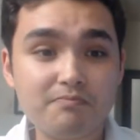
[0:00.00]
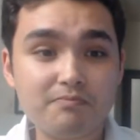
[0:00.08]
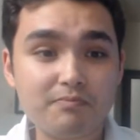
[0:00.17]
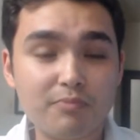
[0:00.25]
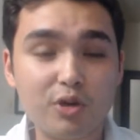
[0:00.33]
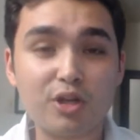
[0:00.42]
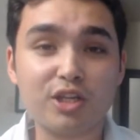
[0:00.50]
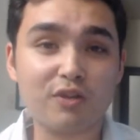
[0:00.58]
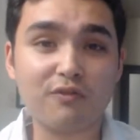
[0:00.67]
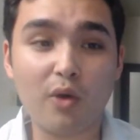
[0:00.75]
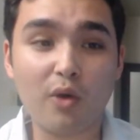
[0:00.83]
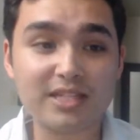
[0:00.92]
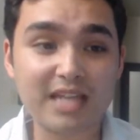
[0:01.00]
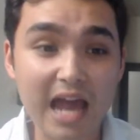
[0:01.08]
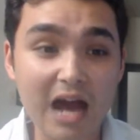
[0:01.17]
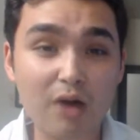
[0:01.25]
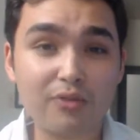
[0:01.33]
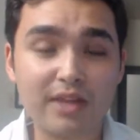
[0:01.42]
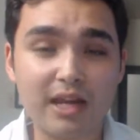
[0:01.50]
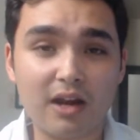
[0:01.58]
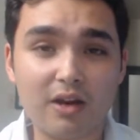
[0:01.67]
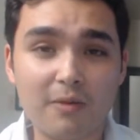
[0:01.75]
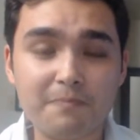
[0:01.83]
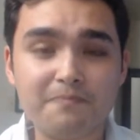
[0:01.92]
putting your voice out
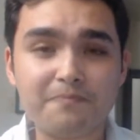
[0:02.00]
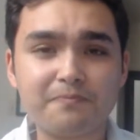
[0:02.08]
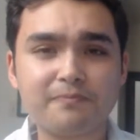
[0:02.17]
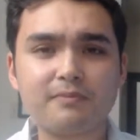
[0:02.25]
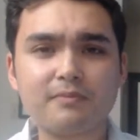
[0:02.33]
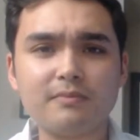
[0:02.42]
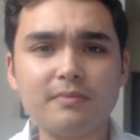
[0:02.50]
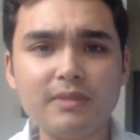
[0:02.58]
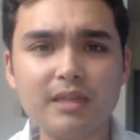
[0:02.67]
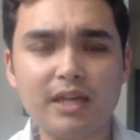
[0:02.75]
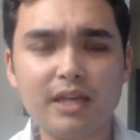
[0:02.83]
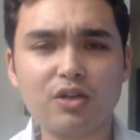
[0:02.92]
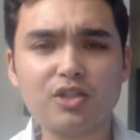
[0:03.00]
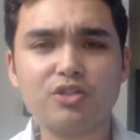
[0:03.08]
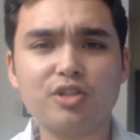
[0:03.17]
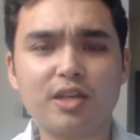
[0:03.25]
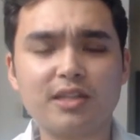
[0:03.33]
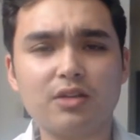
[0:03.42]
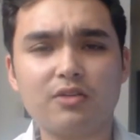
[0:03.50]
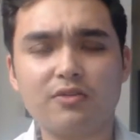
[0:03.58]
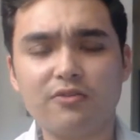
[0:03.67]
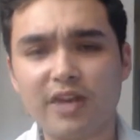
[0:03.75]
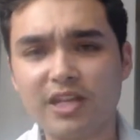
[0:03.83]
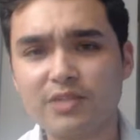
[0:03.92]
there. And also check us out on
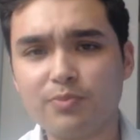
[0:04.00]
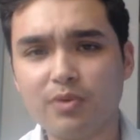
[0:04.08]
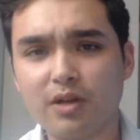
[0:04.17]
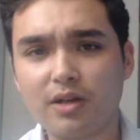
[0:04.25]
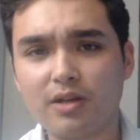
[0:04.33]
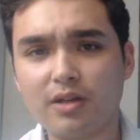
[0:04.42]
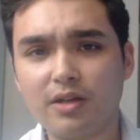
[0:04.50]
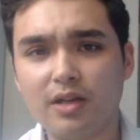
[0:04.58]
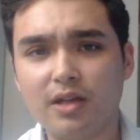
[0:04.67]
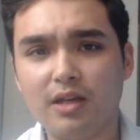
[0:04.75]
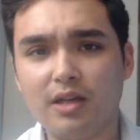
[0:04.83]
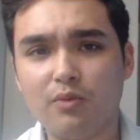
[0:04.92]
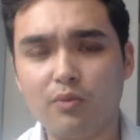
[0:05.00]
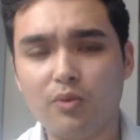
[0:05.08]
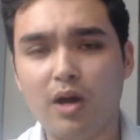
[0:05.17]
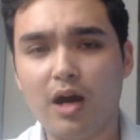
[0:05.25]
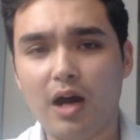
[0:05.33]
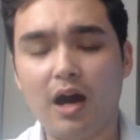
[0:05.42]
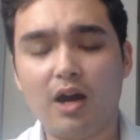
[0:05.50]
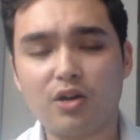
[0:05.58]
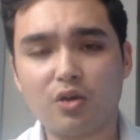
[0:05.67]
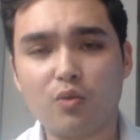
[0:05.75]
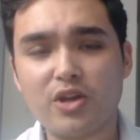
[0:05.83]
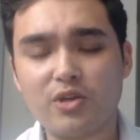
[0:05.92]
Facebook
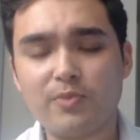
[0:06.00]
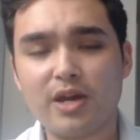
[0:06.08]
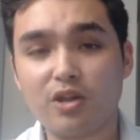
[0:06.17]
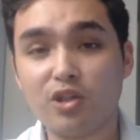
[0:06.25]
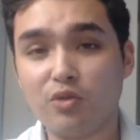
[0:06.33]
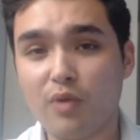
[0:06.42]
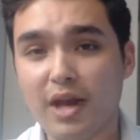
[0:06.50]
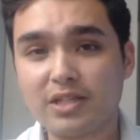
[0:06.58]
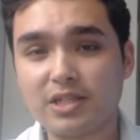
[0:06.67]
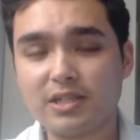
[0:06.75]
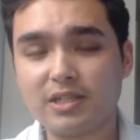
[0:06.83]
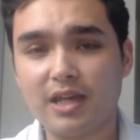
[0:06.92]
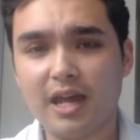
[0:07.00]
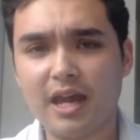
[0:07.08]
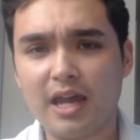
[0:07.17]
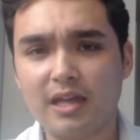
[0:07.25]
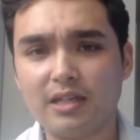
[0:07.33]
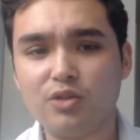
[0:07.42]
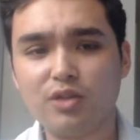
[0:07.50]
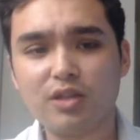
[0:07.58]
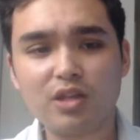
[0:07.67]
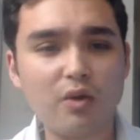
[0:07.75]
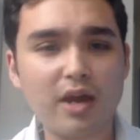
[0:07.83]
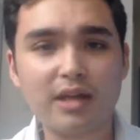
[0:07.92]
under We Do Better US. And you can
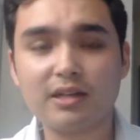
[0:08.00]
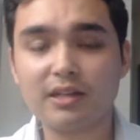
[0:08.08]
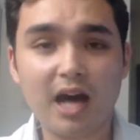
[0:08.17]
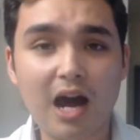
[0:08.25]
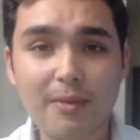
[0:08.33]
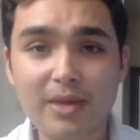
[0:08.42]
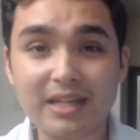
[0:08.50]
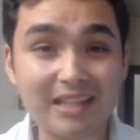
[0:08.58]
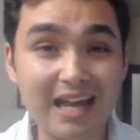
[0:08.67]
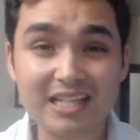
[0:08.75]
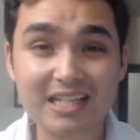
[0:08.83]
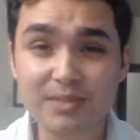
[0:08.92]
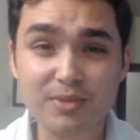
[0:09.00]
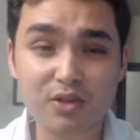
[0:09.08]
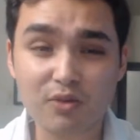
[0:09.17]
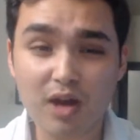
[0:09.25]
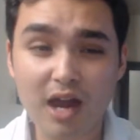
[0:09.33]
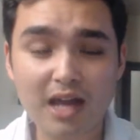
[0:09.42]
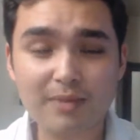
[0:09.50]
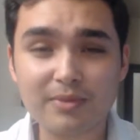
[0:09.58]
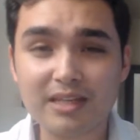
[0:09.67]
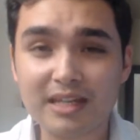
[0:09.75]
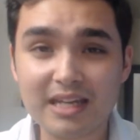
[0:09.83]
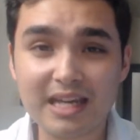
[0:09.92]
go ahead and comment, like, subscribe,
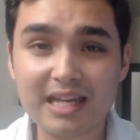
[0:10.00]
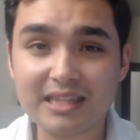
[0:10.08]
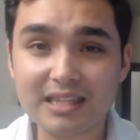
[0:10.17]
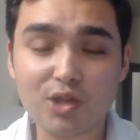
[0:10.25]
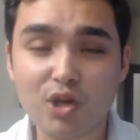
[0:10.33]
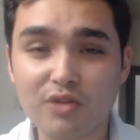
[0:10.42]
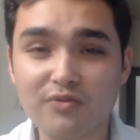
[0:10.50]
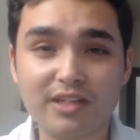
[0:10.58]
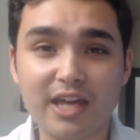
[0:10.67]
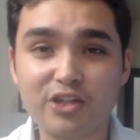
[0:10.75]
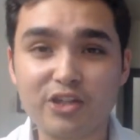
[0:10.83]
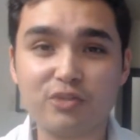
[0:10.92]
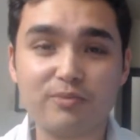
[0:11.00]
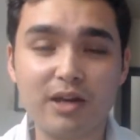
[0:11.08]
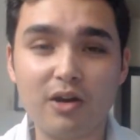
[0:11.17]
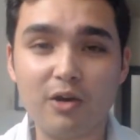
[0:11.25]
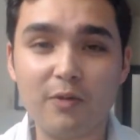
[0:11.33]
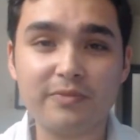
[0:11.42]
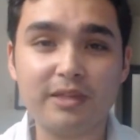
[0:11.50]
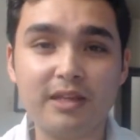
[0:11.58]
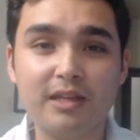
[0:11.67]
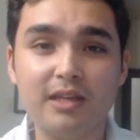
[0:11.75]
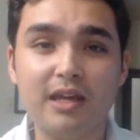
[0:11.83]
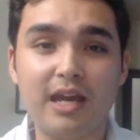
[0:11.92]
hit the notification bell.
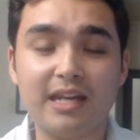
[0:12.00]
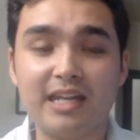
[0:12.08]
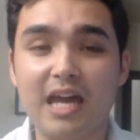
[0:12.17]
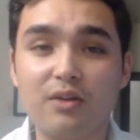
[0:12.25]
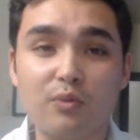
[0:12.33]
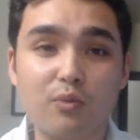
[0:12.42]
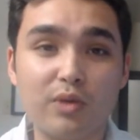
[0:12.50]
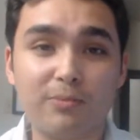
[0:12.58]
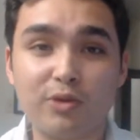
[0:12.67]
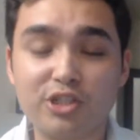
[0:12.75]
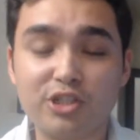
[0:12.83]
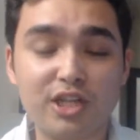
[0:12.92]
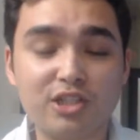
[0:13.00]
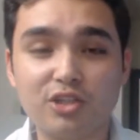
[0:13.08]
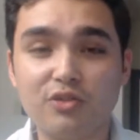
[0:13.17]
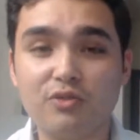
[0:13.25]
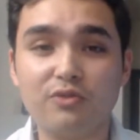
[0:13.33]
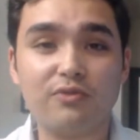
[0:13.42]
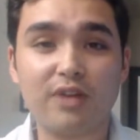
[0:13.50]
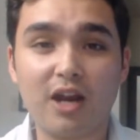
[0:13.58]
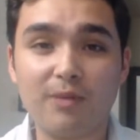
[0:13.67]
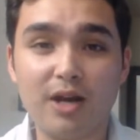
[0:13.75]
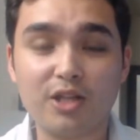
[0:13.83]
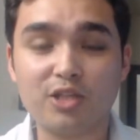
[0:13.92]
And again, we appreciate you very
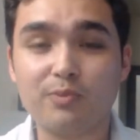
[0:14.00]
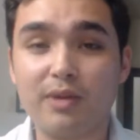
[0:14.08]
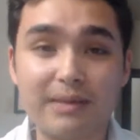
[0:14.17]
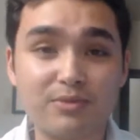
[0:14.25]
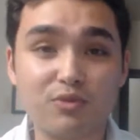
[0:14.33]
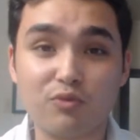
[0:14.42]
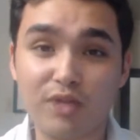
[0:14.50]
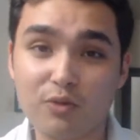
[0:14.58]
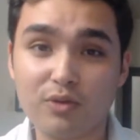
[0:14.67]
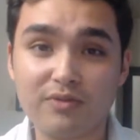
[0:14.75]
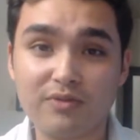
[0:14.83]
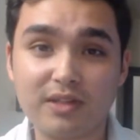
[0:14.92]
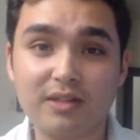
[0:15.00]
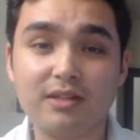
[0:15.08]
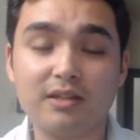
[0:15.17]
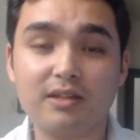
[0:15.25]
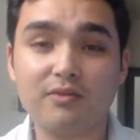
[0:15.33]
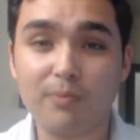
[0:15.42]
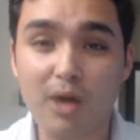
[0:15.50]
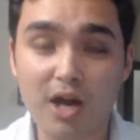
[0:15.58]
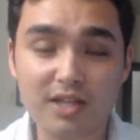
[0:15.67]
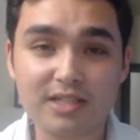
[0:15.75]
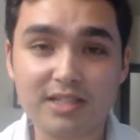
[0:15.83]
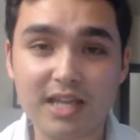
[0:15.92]
much. My name is Rick Rifkin from
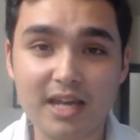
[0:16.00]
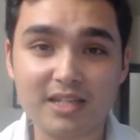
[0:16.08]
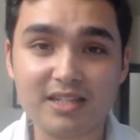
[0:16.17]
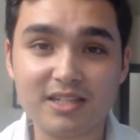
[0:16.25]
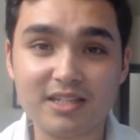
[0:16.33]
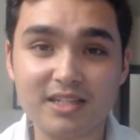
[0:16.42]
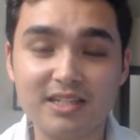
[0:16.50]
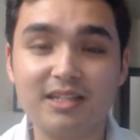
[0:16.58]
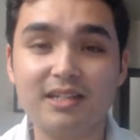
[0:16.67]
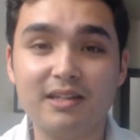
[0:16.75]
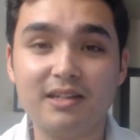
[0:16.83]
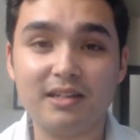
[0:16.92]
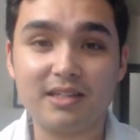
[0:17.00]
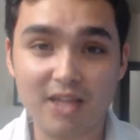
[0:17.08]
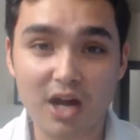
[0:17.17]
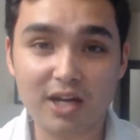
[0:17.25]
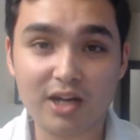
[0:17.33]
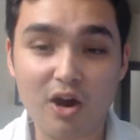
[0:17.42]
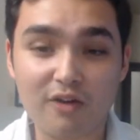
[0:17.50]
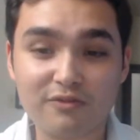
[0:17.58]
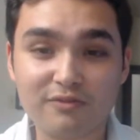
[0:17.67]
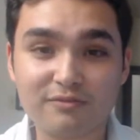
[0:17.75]
Austin, Texas, signing off.